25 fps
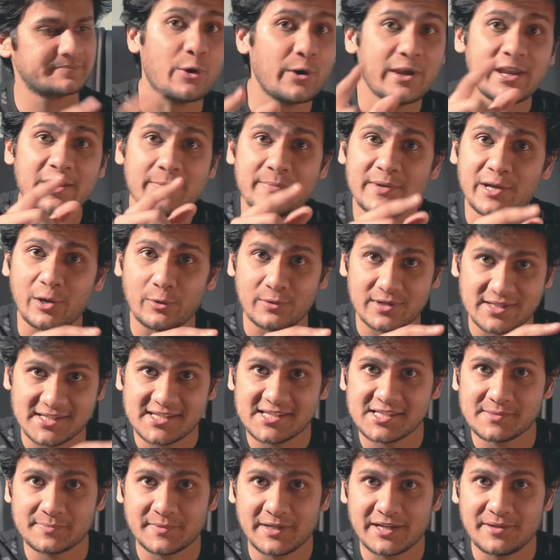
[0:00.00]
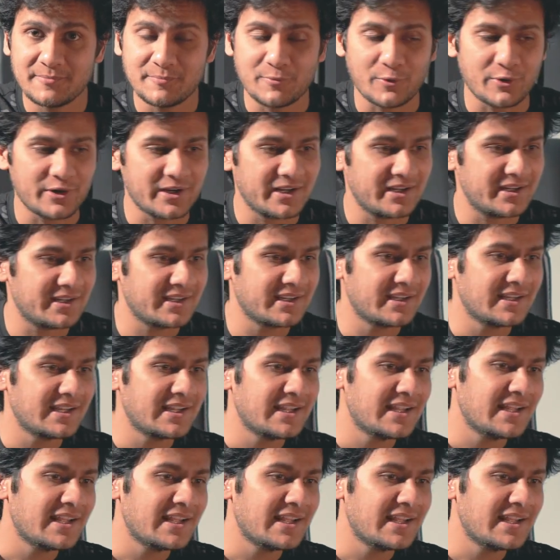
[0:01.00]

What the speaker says: Now hear me out, this is pretty important.